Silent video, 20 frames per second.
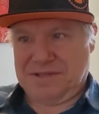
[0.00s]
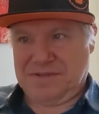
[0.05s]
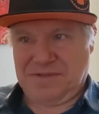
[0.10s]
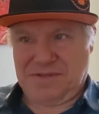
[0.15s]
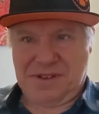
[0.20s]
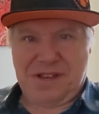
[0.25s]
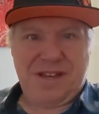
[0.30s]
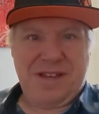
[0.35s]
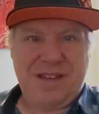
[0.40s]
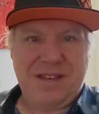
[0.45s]
to
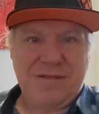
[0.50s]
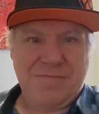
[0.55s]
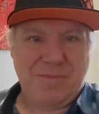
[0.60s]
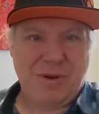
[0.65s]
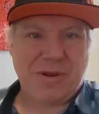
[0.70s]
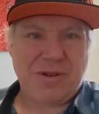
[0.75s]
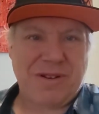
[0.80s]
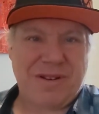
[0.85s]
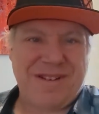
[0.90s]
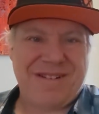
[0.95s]
a
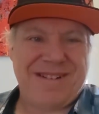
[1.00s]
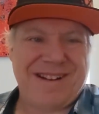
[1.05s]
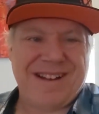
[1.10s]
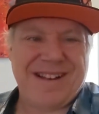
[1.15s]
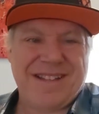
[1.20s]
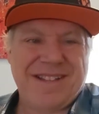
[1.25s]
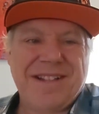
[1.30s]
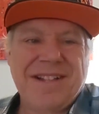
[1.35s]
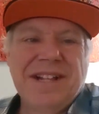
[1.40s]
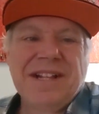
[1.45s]
keyboard,
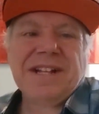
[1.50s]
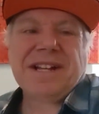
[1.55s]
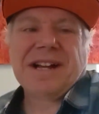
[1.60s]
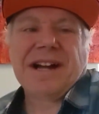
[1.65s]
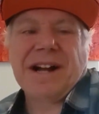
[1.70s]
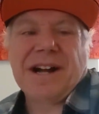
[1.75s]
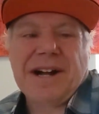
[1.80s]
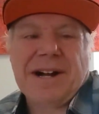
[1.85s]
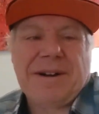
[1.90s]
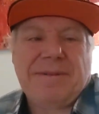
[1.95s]
right?
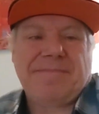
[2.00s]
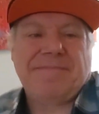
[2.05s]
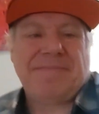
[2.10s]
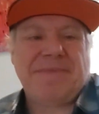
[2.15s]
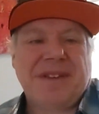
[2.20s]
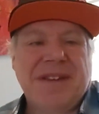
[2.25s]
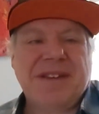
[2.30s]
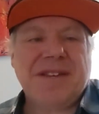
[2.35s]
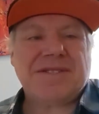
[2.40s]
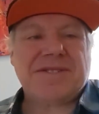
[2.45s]

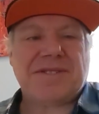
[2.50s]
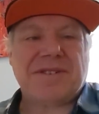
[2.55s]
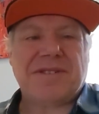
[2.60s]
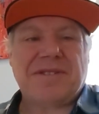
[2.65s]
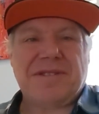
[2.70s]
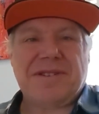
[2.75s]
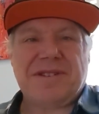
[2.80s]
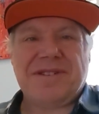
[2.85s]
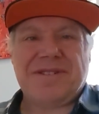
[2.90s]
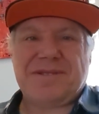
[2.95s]

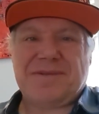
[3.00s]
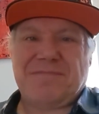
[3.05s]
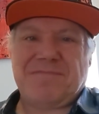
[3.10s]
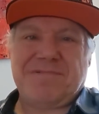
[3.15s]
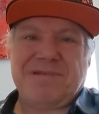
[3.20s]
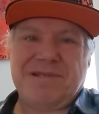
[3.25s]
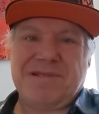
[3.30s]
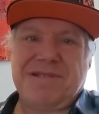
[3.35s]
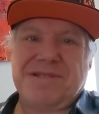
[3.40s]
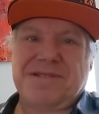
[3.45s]
So it's
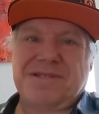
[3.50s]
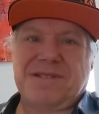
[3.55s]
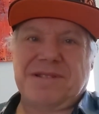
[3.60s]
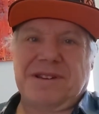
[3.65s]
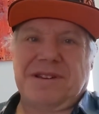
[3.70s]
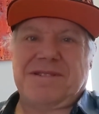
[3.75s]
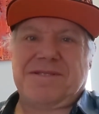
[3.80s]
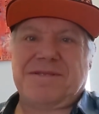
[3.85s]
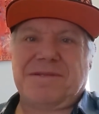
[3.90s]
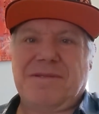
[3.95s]
really
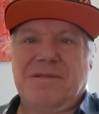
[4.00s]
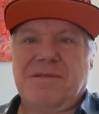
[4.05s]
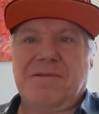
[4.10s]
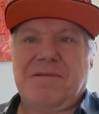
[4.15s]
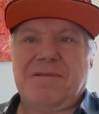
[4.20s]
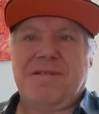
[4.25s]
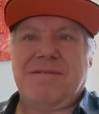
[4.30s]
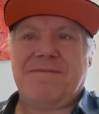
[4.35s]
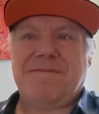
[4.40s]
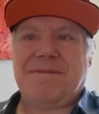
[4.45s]
slick. So
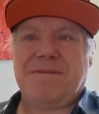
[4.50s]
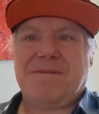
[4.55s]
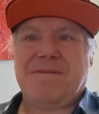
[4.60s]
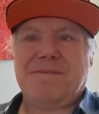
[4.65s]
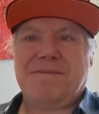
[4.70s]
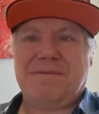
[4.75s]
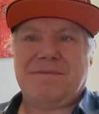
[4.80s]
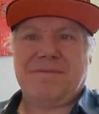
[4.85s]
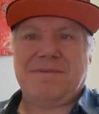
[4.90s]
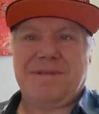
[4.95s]
if
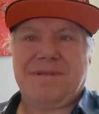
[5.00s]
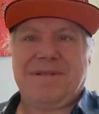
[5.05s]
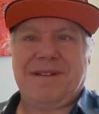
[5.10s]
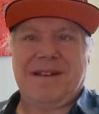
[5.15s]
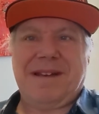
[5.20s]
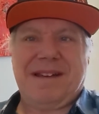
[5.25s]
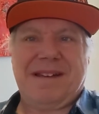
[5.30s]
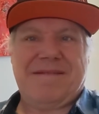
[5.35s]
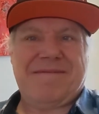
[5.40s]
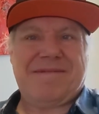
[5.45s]
you
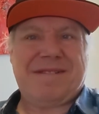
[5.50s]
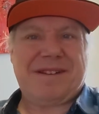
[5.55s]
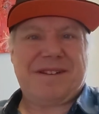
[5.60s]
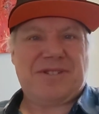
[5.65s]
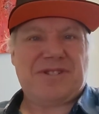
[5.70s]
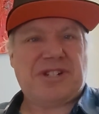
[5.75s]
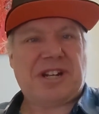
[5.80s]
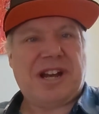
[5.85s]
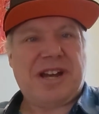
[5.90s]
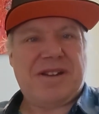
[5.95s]
have like
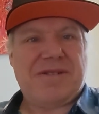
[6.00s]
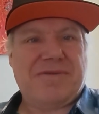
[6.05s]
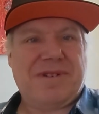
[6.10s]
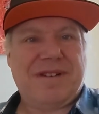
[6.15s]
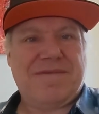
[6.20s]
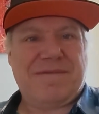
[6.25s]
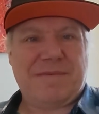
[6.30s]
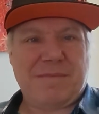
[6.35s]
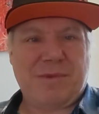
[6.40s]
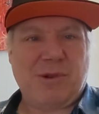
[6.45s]
shied
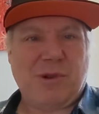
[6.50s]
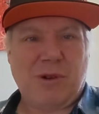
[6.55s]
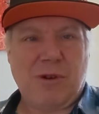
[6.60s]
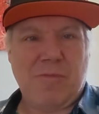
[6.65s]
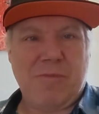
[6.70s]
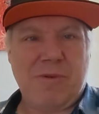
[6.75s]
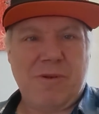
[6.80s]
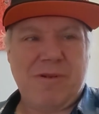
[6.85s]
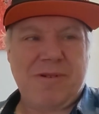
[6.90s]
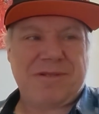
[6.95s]
away from
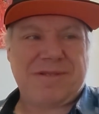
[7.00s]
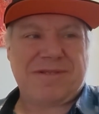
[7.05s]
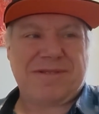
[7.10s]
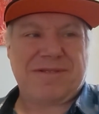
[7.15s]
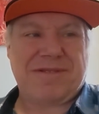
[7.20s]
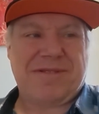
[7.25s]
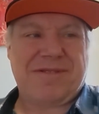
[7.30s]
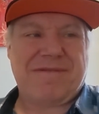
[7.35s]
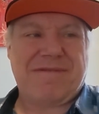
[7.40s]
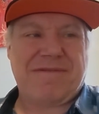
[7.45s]
Chromebooks or
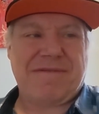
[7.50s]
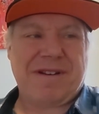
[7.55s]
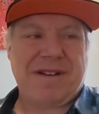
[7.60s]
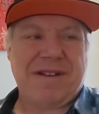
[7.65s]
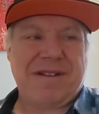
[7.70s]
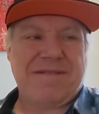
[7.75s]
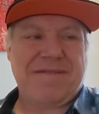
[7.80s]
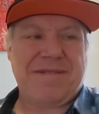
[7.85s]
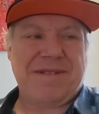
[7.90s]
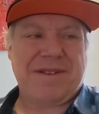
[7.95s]
you're
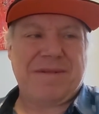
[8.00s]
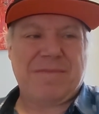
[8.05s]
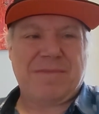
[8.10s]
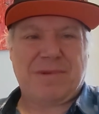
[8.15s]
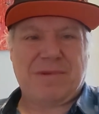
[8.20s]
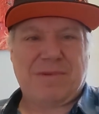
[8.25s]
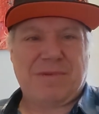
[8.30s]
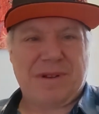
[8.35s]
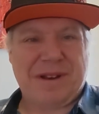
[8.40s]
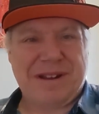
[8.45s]
afraid of them
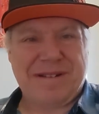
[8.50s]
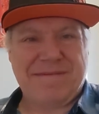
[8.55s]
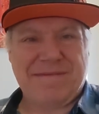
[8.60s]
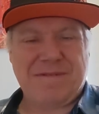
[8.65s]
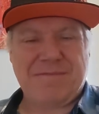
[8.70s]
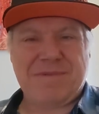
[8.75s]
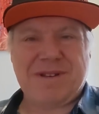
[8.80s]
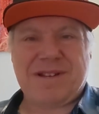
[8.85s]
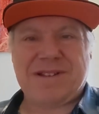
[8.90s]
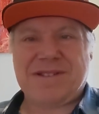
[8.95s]
or
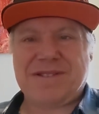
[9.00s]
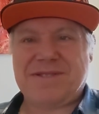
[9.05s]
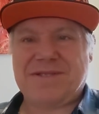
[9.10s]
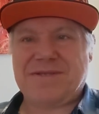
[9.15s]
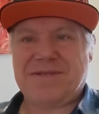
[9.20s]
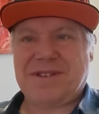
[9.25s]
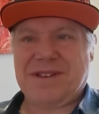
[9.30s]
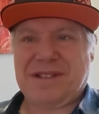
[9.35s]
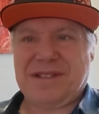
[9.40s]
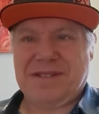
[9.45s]
whatever because you
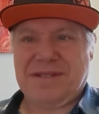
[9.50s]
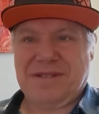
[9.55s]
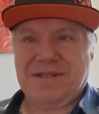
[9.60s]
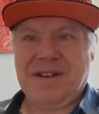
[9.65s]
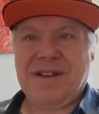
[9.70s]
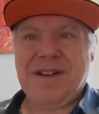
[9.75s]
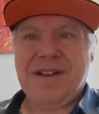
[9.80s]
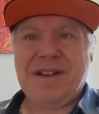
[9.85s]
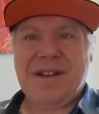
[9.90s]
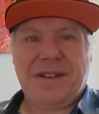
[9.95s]
think they're
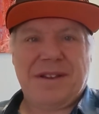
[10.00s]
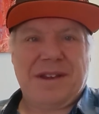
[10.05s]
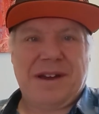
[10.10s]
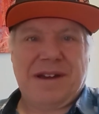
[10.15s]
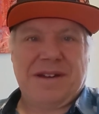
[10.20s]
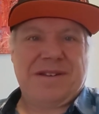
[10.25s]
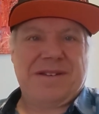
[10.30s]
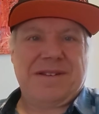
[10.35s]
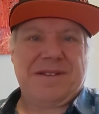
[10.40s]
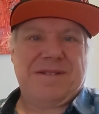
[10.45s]

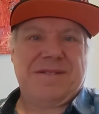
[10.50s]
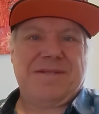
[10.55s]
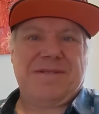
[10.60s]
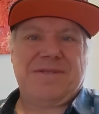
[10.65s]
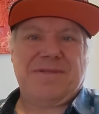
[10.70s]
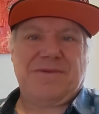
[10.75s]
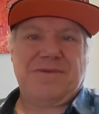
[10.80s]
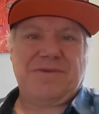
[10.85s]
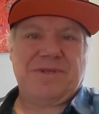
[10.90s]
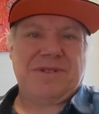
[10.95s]
not going to
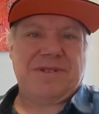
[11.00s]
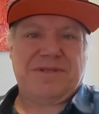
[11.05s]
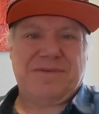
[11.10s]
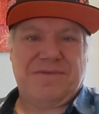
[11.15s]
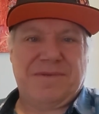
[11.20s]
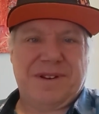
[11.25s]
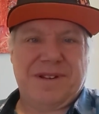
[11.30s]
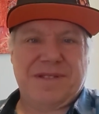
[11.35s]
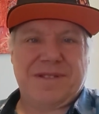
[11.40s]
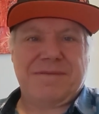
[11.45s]
do what you
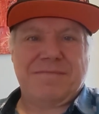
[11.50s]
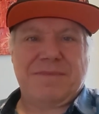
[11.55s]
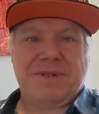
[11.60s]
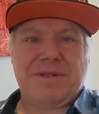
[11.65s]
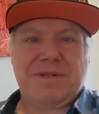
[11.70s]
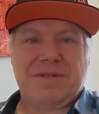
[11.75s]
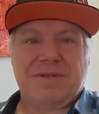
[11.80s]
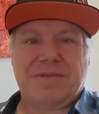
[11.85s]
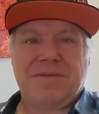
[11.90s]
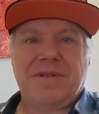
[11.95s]
want them to
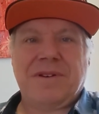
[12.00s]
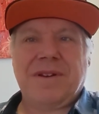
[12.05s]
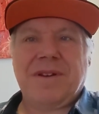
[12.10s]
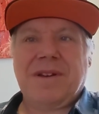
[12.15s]
do,